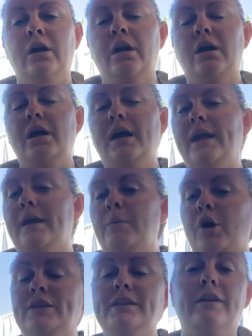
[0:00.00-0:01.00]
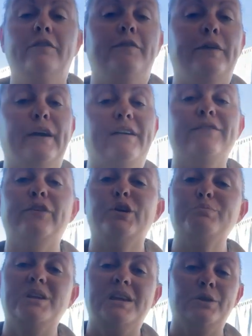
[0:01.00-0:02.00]
I am only a very,
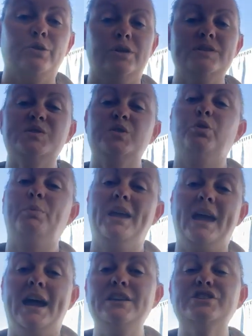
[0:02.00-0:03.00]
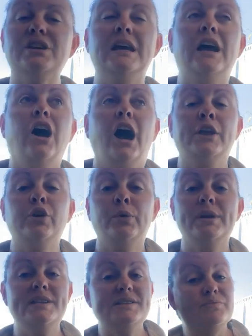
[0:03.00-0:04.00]
very beginner on soil pH. I know
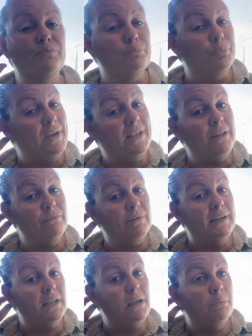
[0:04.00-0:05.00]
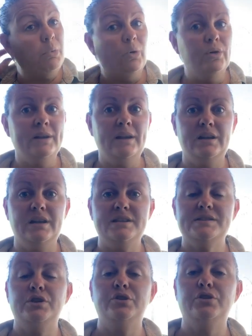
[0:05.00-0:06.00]
it is really, really important, and it
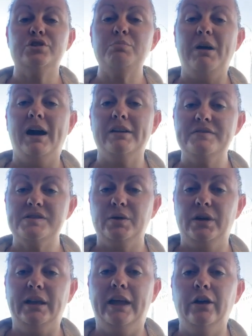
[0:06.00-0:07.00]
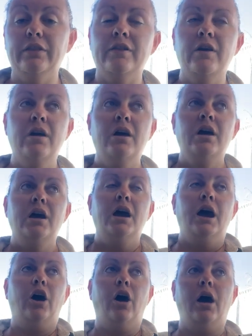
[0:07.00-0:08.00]
is a huge part of soil health.
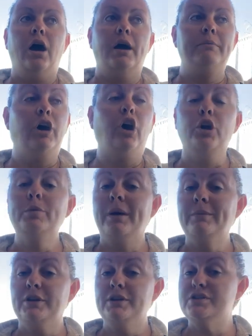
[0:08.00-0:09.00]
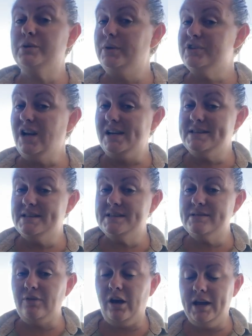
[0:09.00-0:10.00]
I hope I'm going to do it
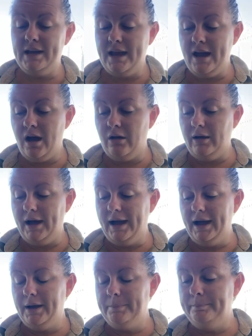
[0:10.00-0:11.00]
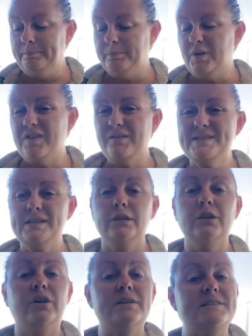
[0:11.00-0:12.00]
justice right now, but there is a
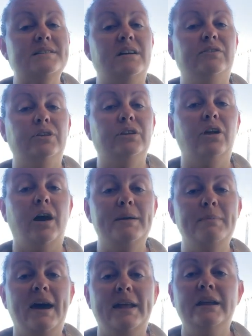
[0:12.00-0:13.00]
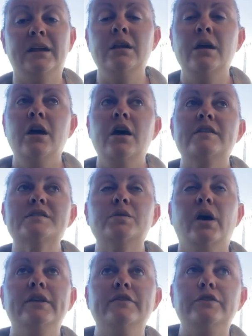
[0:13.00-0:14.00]
lot of stuff online about it, and there's
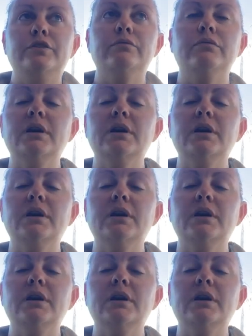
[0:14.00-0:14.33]
quite a few